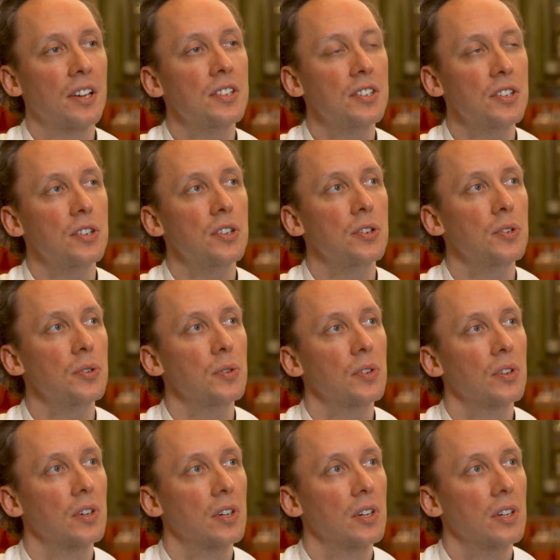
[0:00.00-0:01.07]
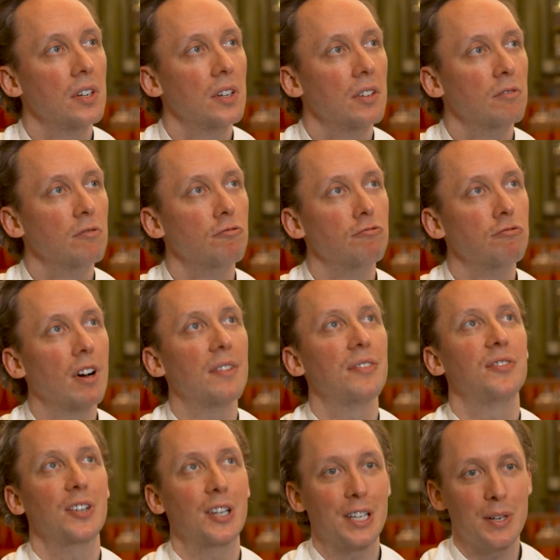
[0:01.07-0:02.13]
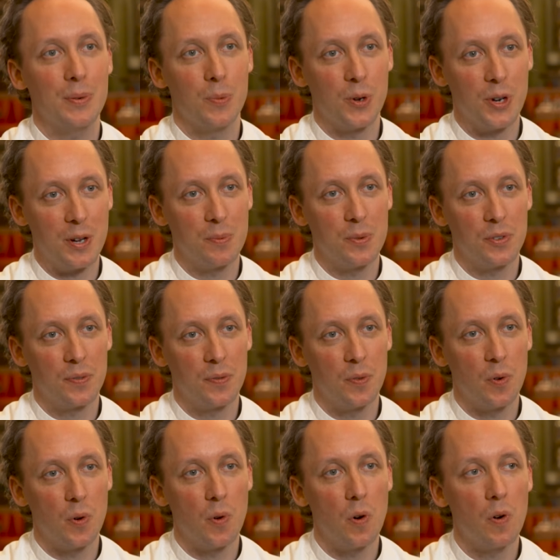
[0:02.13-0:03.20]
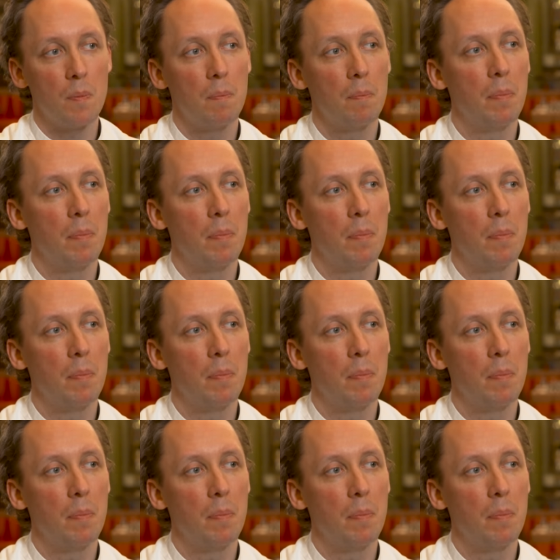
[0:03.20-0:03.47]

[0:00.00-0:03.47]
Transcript: I knew roughly what it was for,